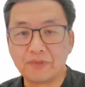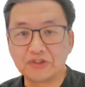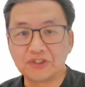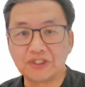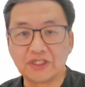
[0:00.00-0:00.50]

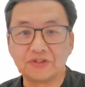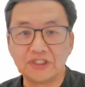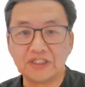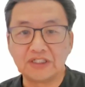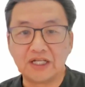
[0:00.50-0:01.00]
mentioned that you
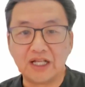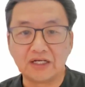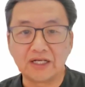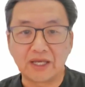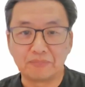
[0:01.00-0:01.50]
need
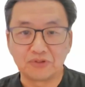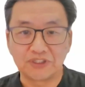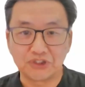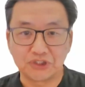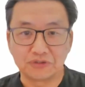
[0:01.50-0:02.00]
lung
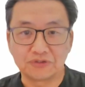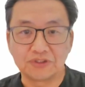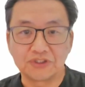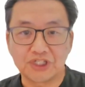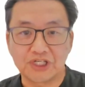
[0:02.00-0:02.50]
apposition to
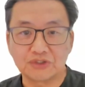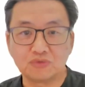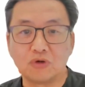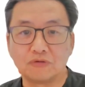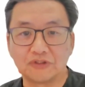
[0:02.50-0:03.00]
the chest
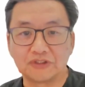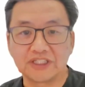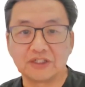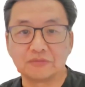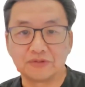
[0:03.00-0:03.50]
wall for the
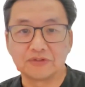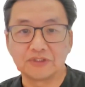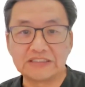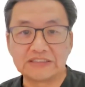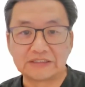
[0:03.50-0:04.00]
talc
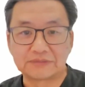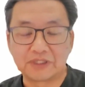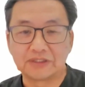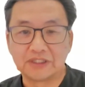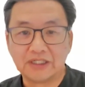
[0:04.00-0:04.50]
pleurodesis,
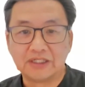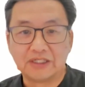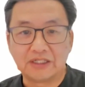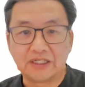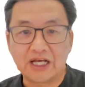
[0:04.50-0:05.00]
but
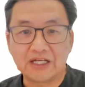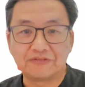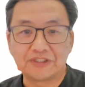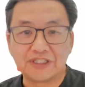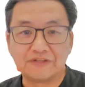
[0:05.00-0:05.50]

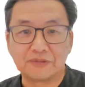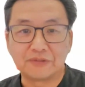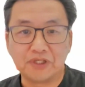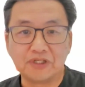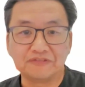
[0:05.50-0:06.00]
live is never
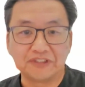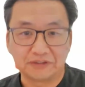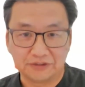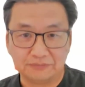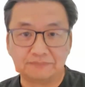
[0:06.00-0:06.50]

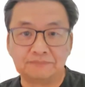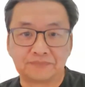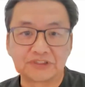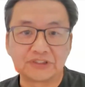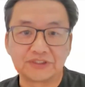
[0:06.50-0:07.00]
perfect,
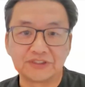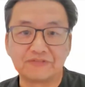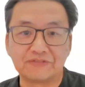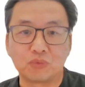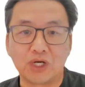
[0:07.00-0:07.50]
so it's
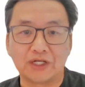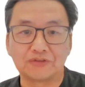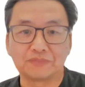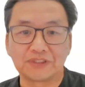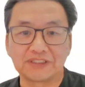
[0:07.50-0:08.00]
never
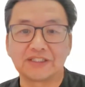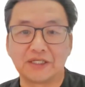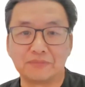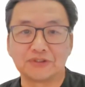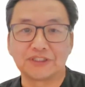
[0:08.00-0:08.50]

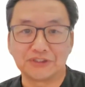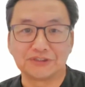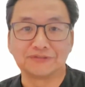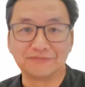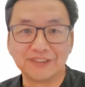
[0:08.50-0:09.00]
100%
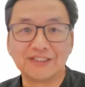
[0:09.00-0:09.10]
apposition.